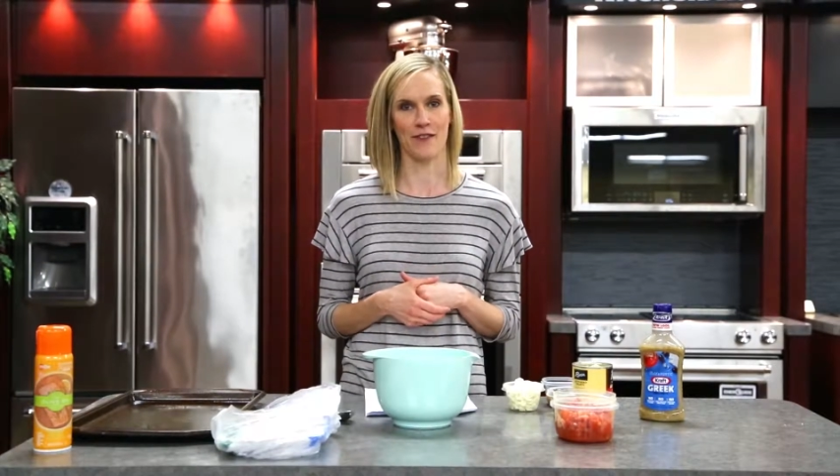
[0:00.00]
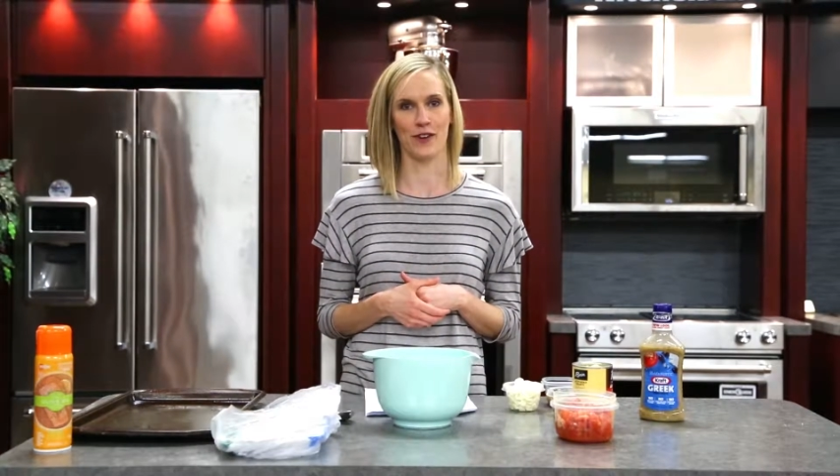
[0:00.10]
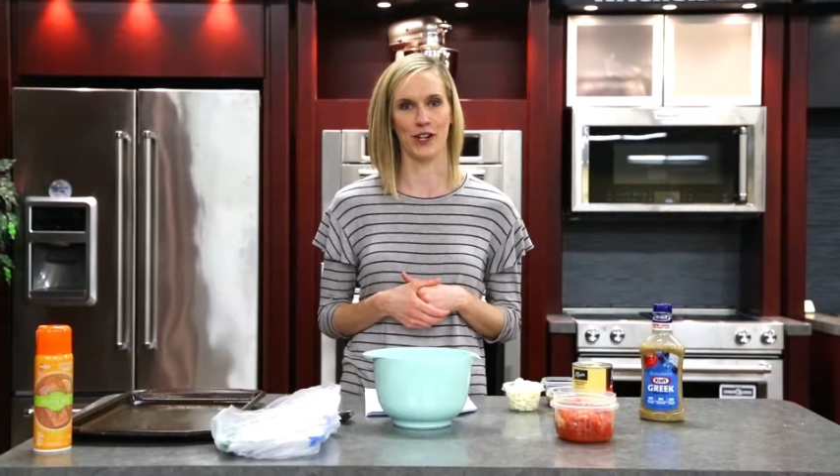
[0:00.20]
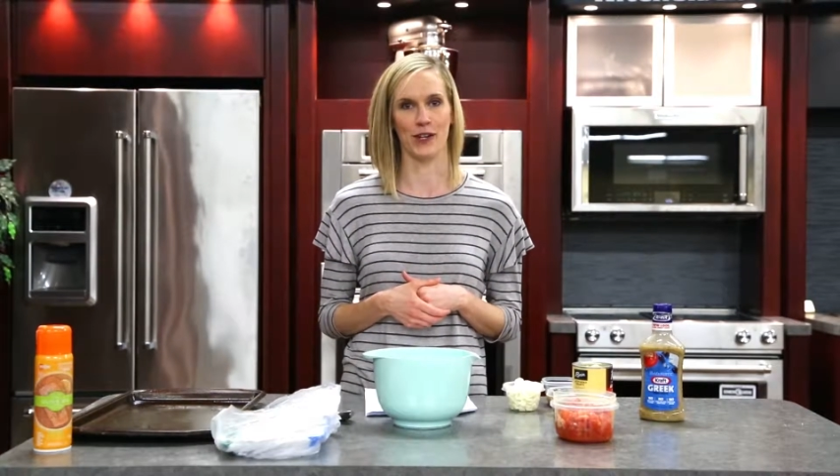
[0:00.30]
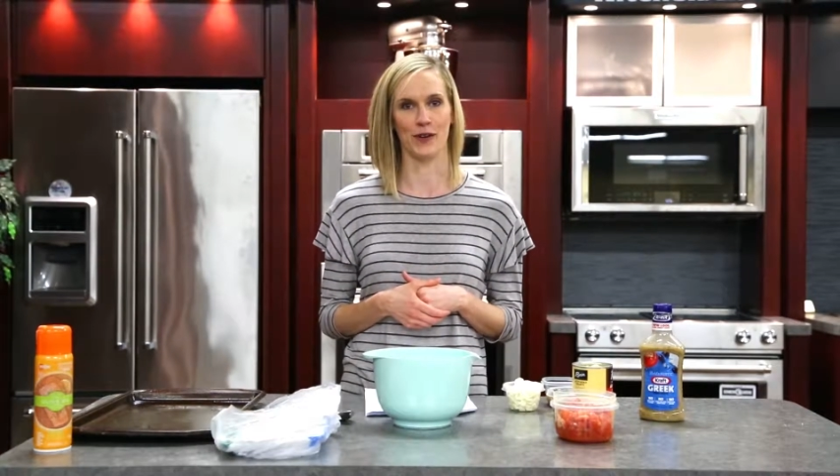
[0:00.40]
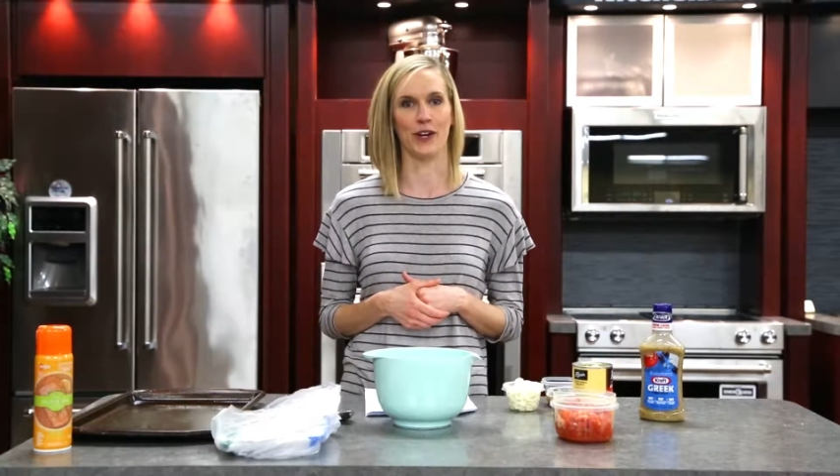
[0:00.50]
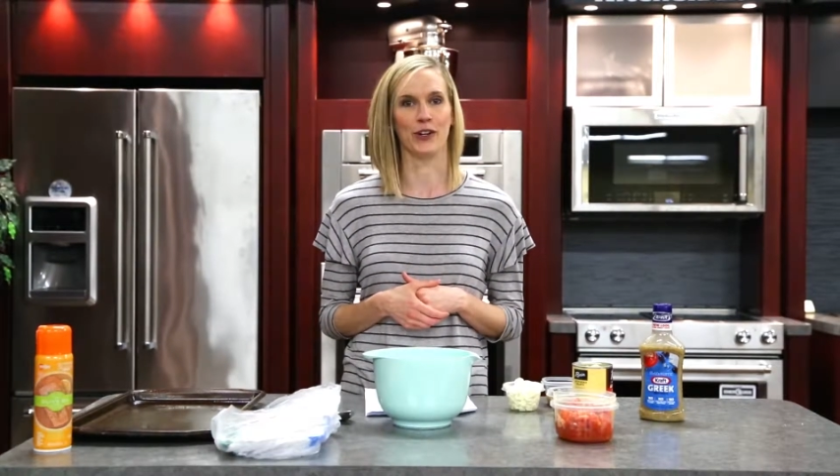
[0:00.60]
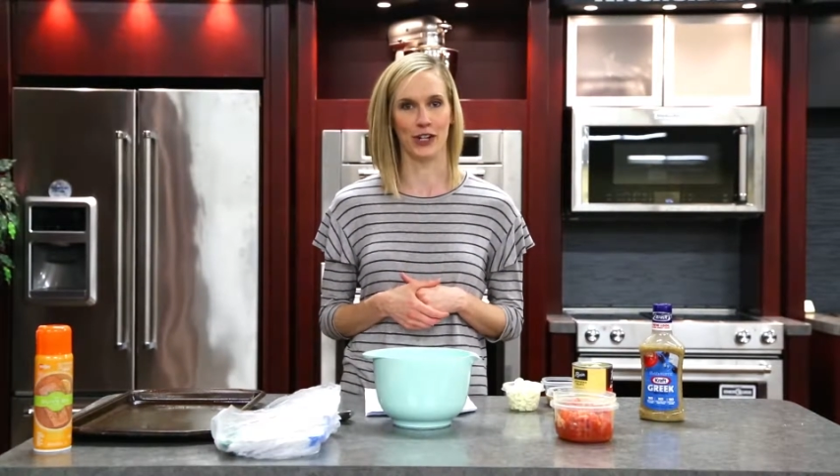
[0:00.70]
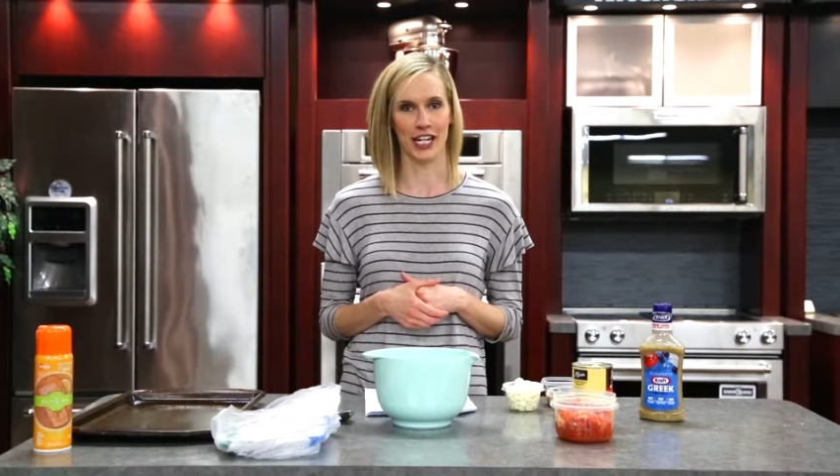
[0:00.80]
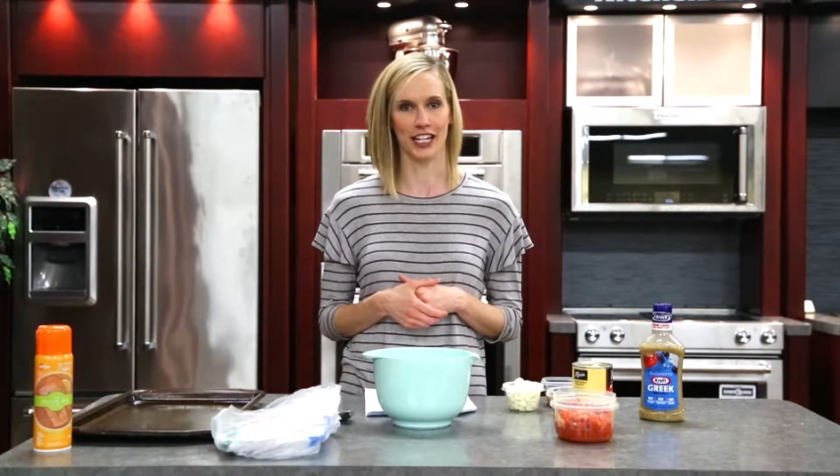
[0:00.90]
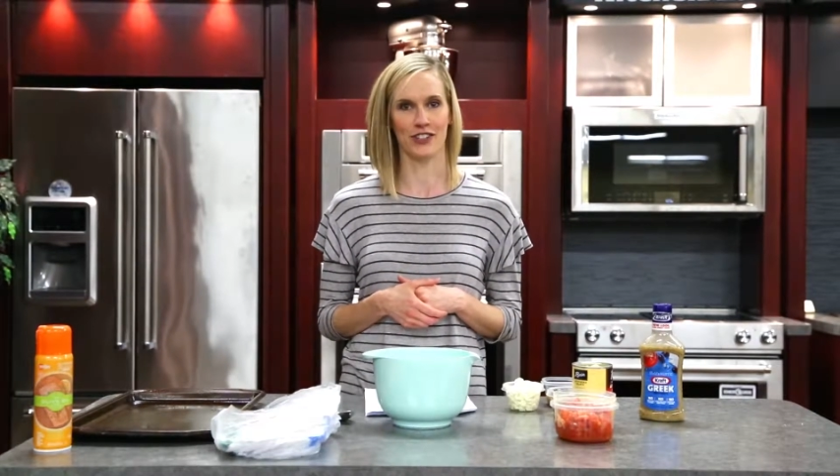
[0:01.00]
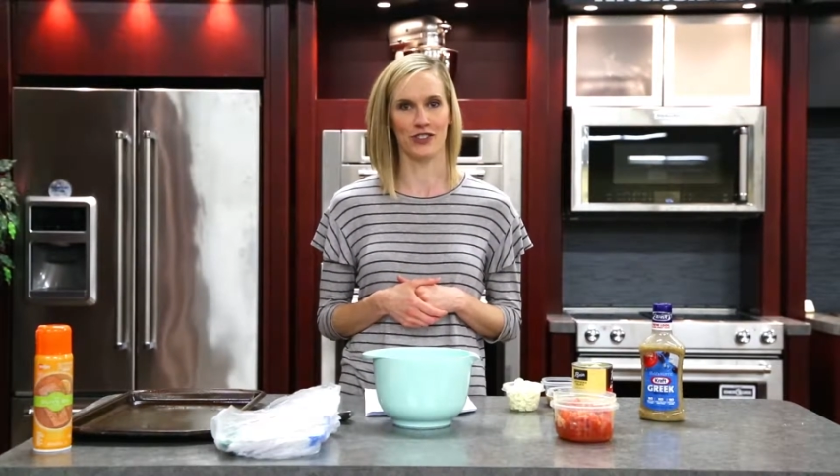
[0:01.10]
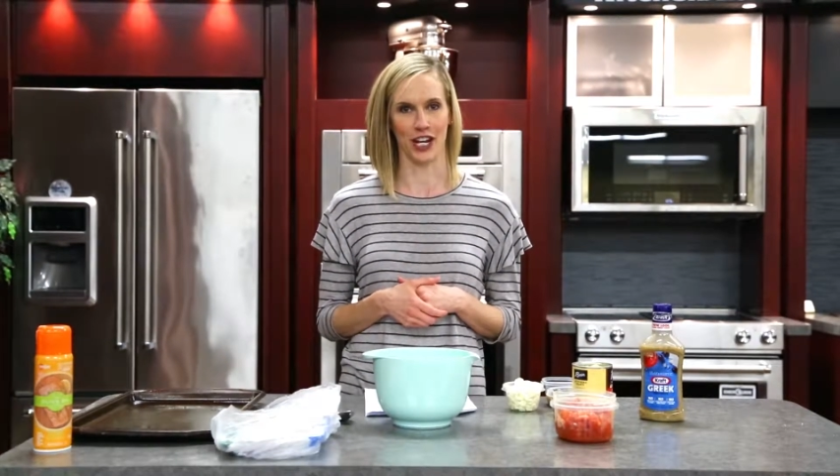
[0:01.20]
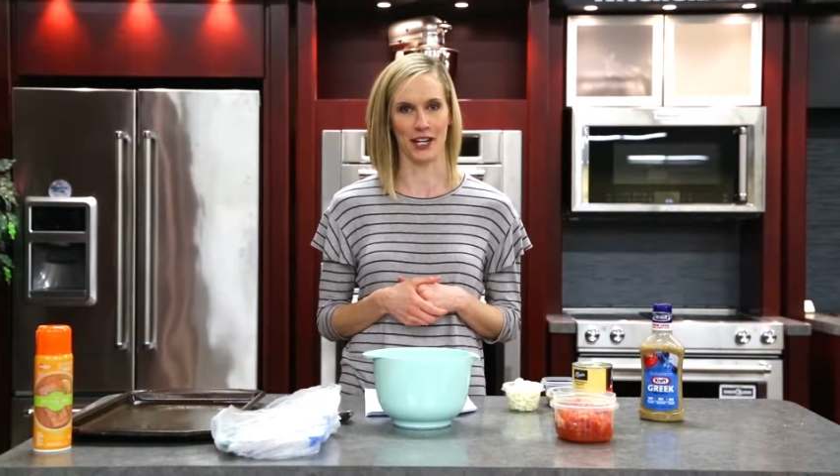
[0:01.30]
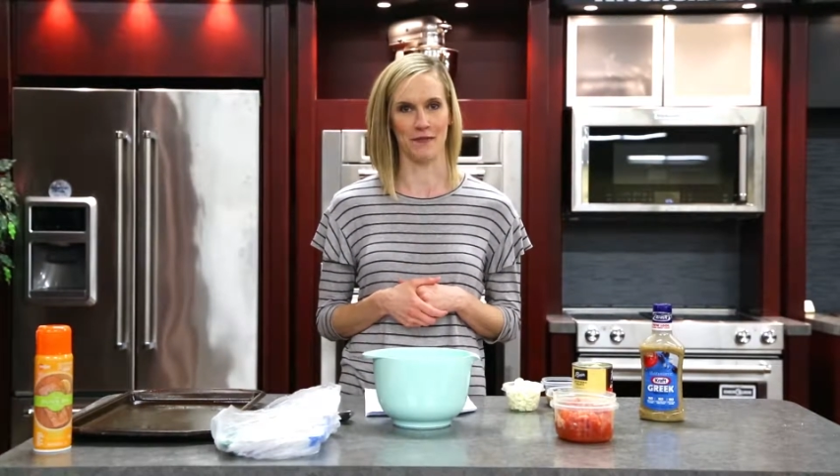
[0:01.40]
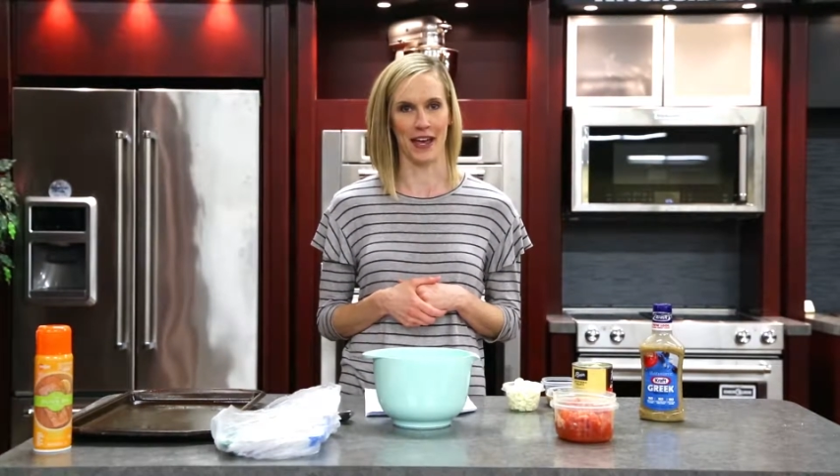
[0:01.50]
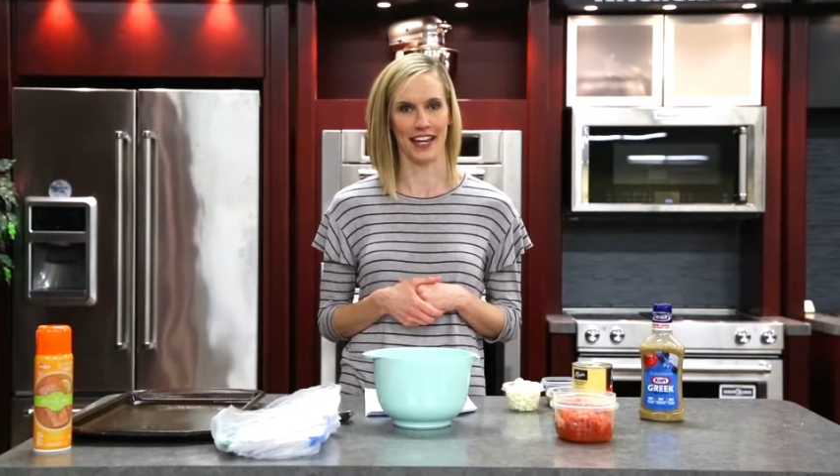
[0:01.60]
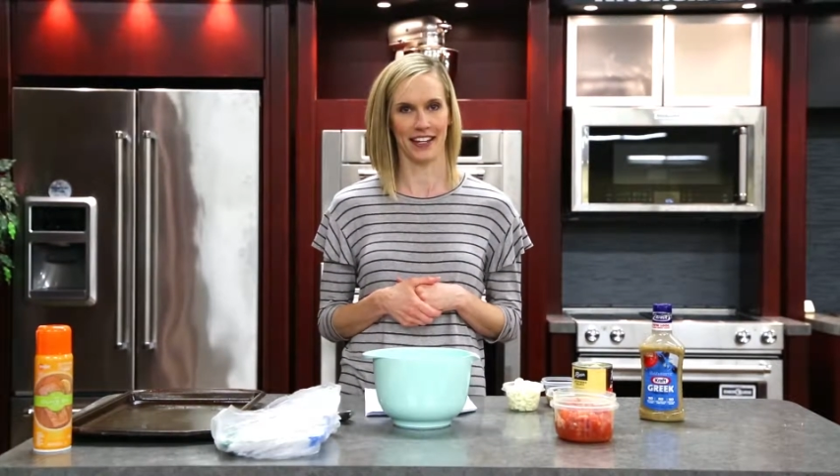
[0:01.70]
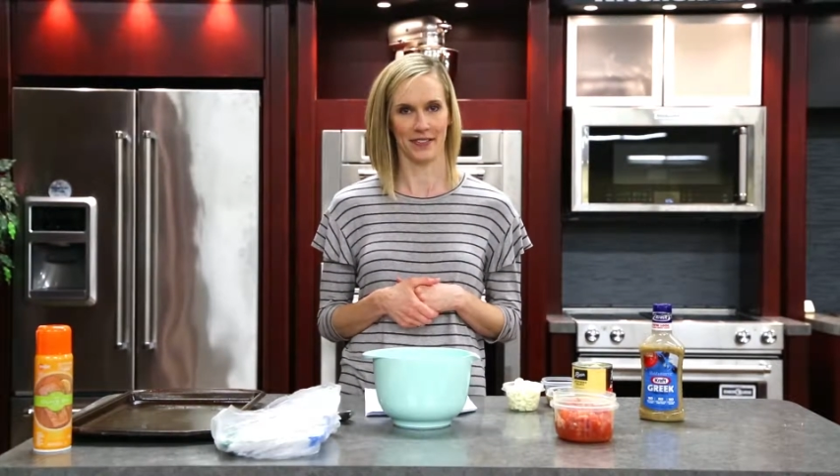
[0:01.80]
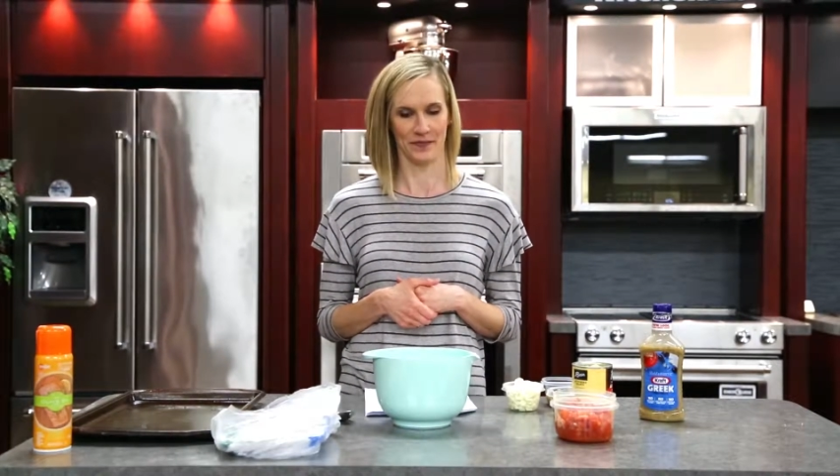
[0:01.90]
for you a Greek chicken
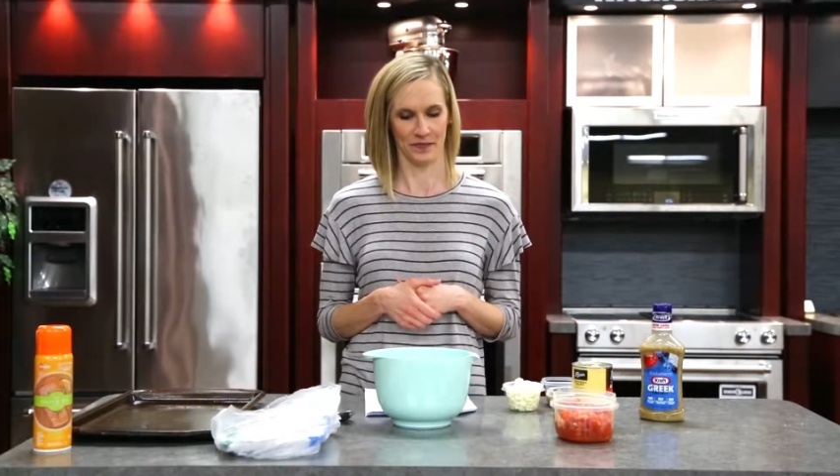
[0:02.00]
bake.